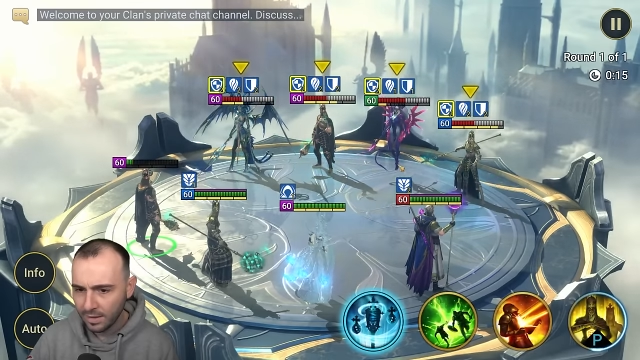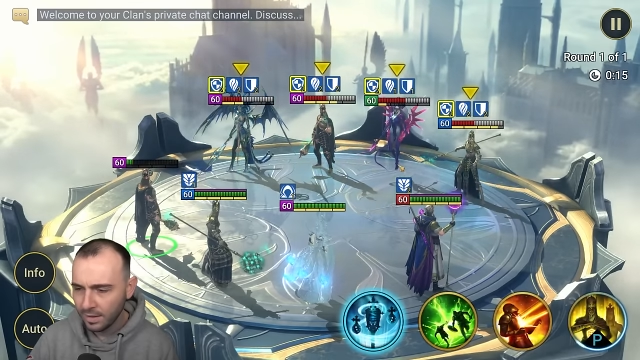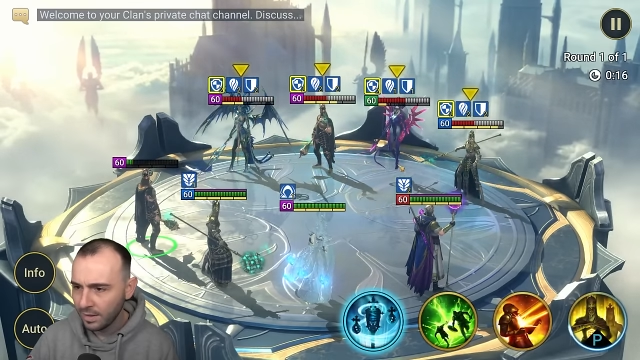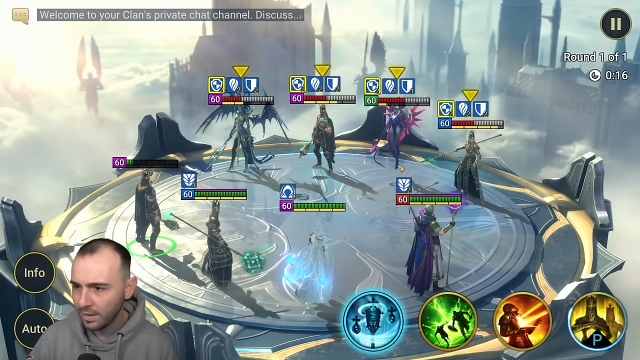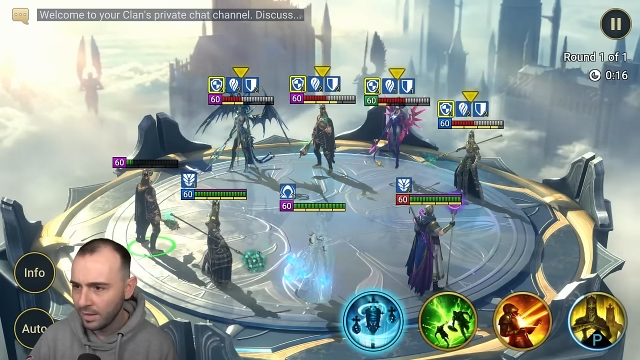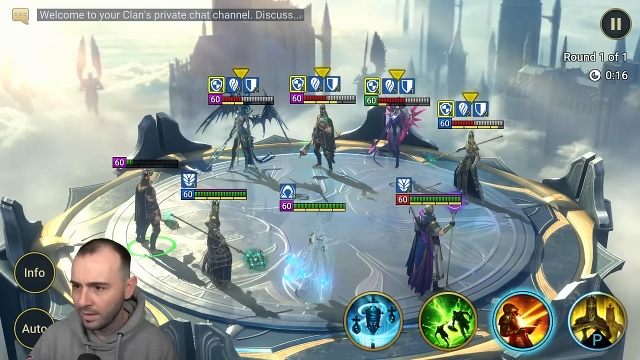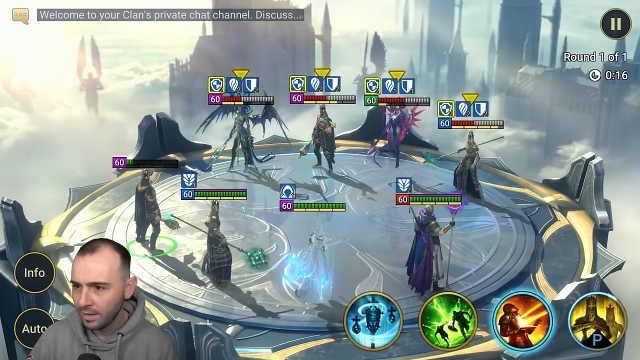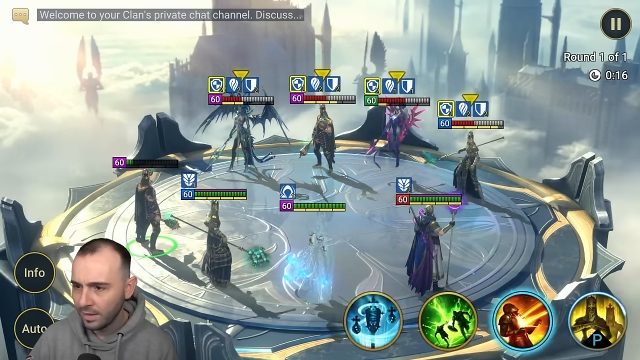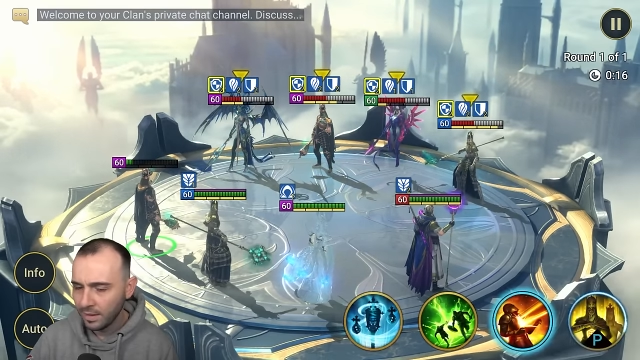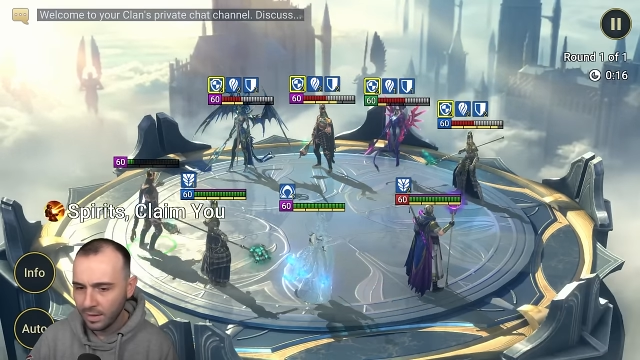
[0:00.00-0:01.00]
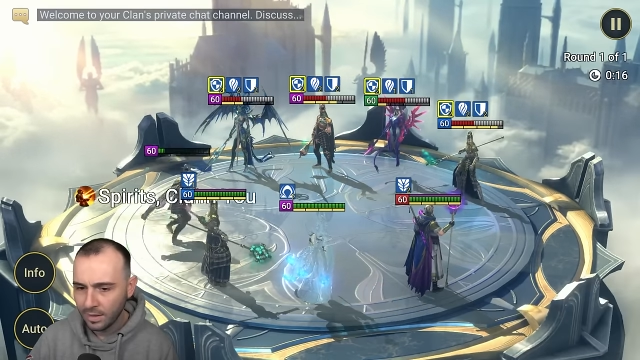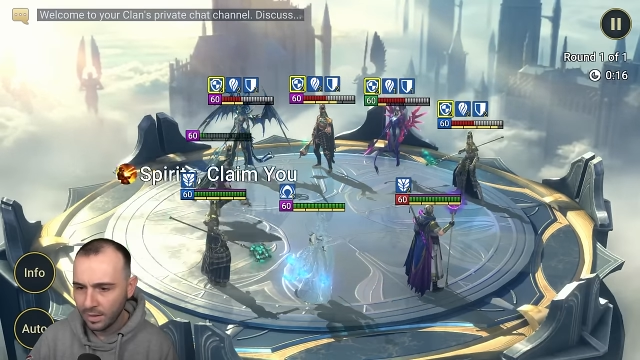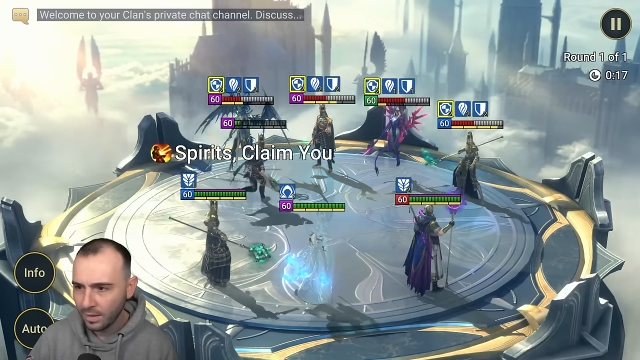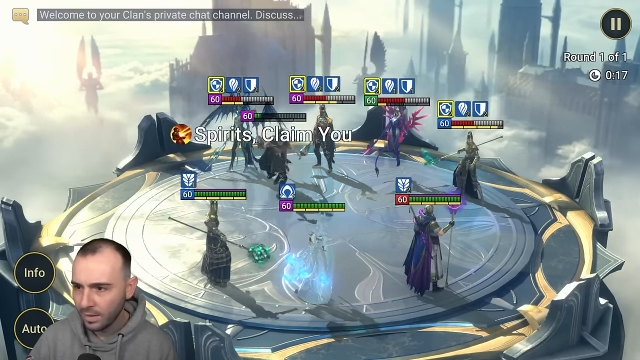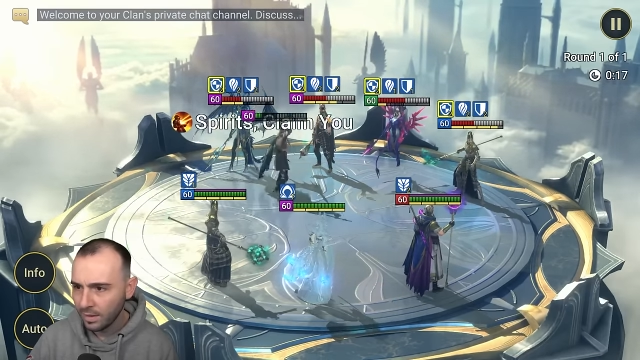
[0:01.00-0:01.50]

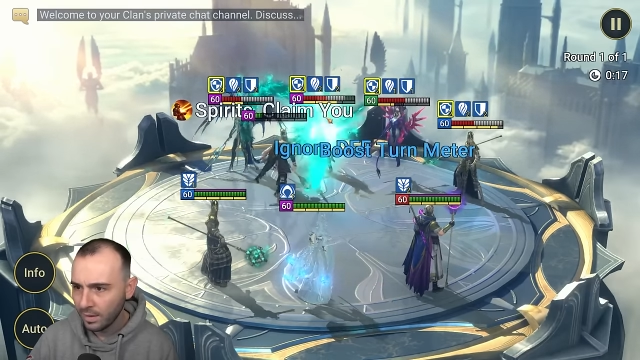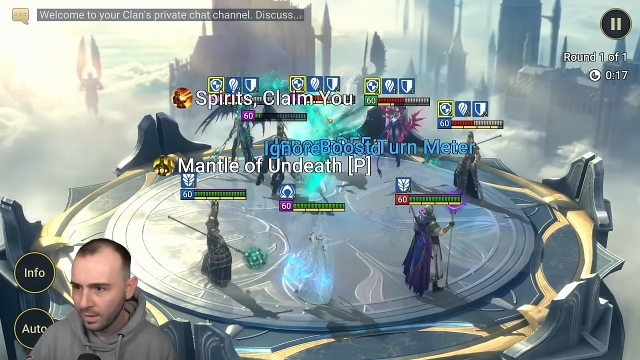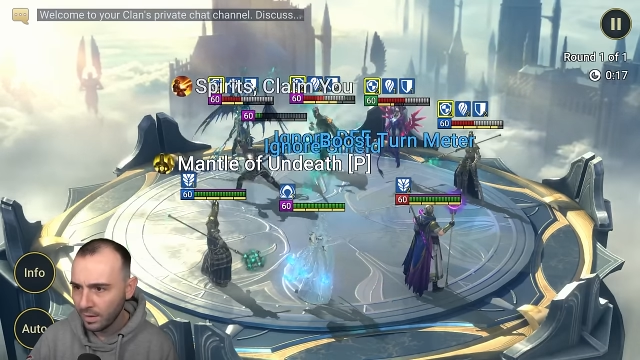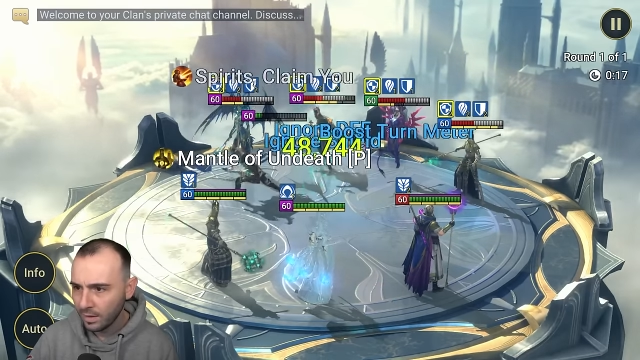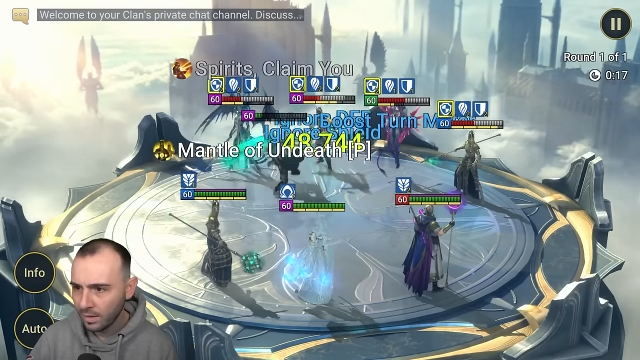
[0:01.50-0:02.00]
(silence)